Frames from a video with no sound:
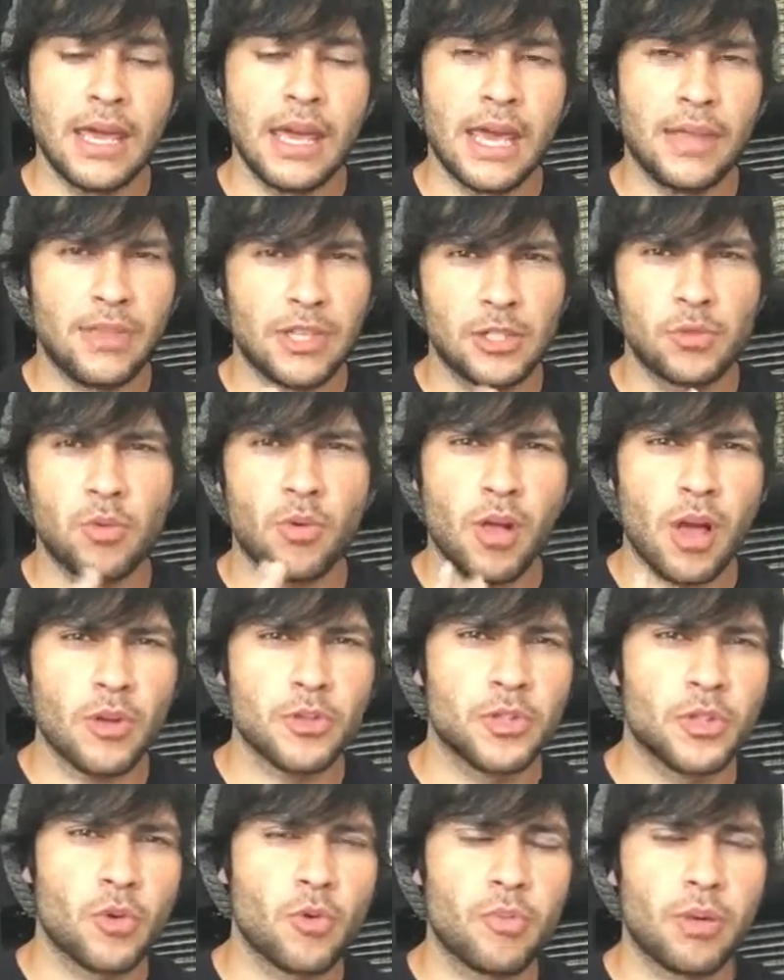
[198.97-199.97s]
And this will
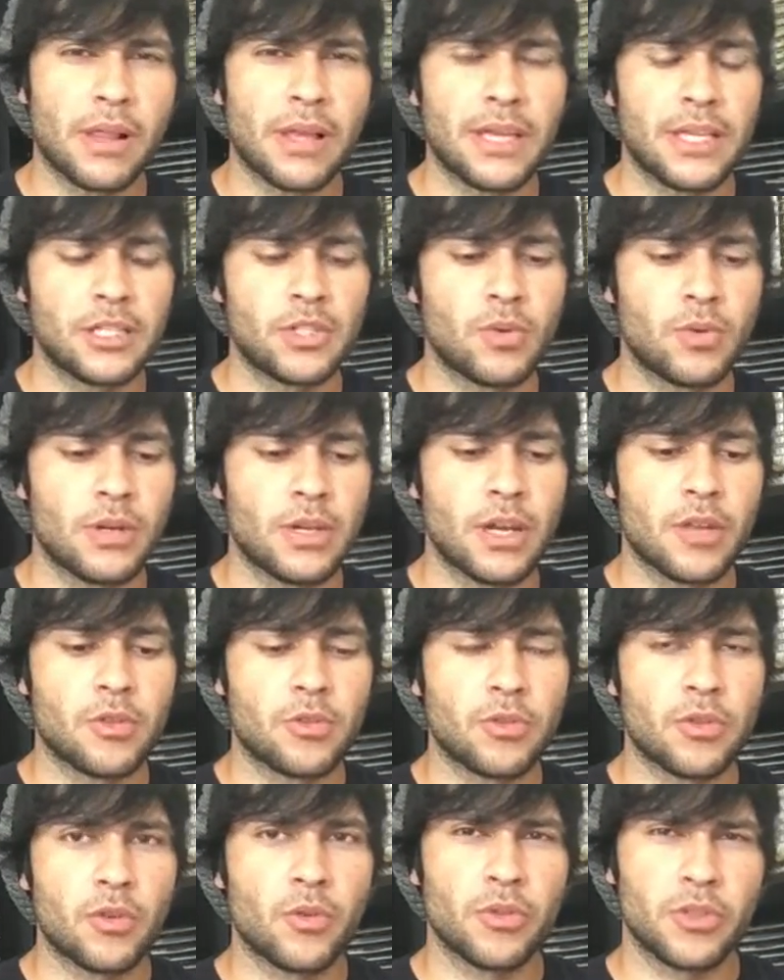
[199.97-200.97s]
also play into
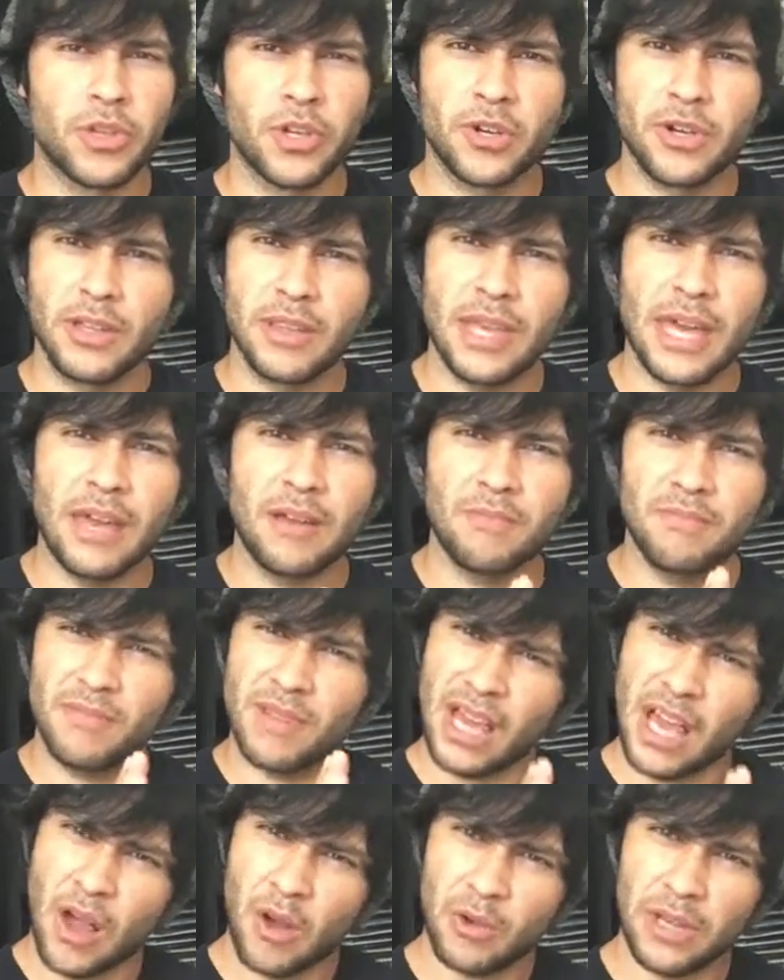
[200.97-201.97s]
another little theory that
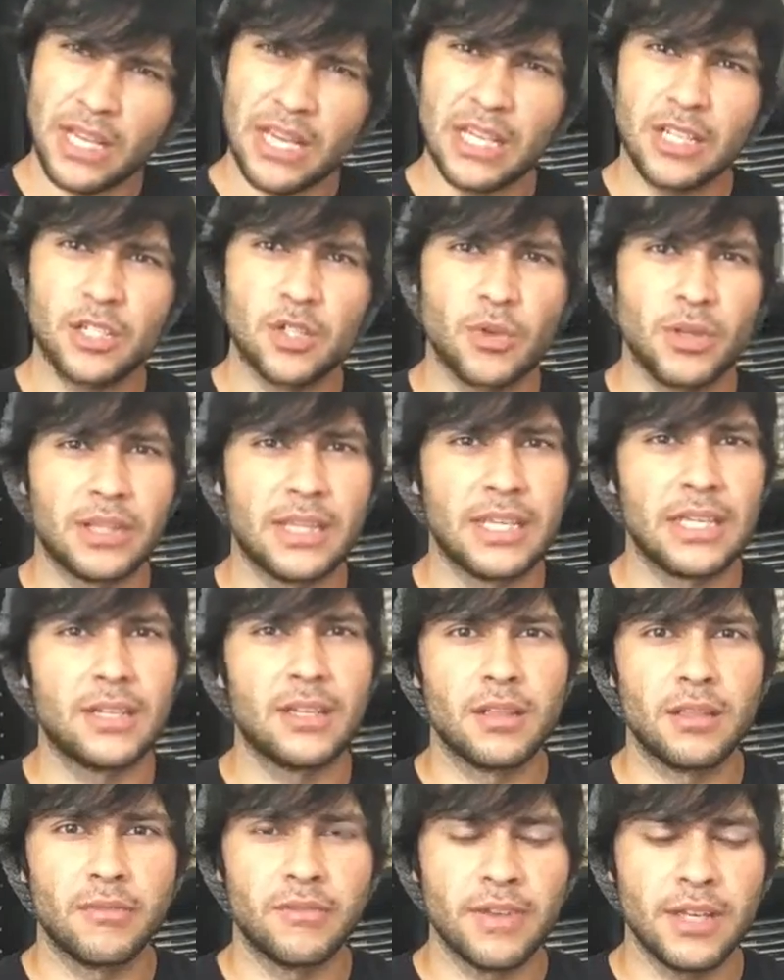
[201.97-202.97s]
I'll get into at the
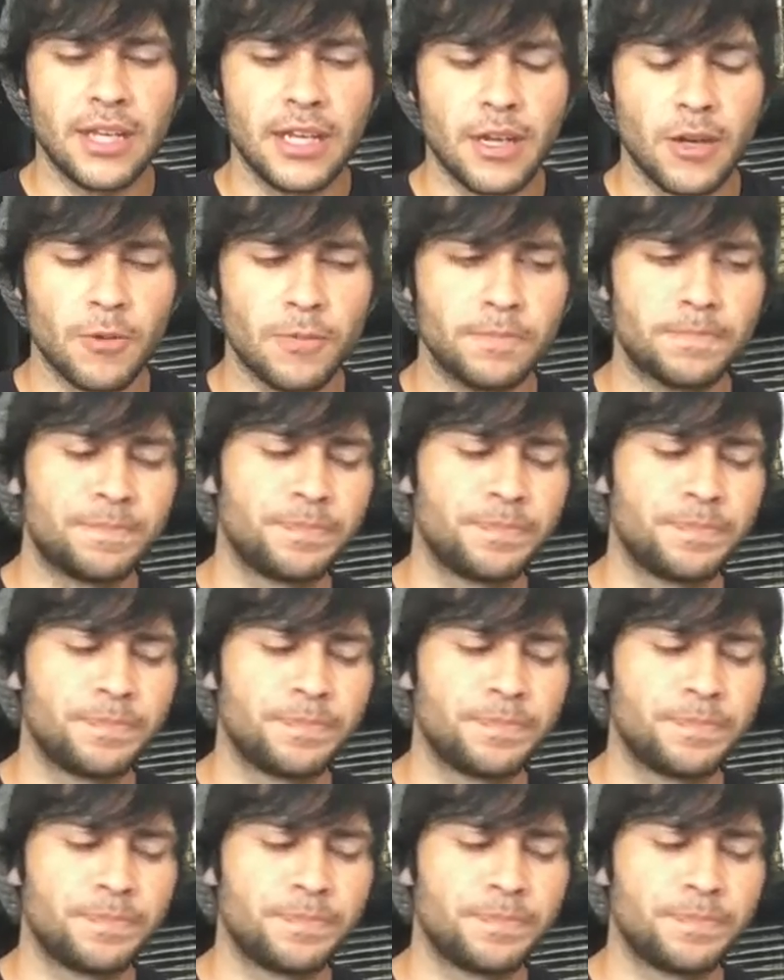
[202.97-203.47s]
end of the video.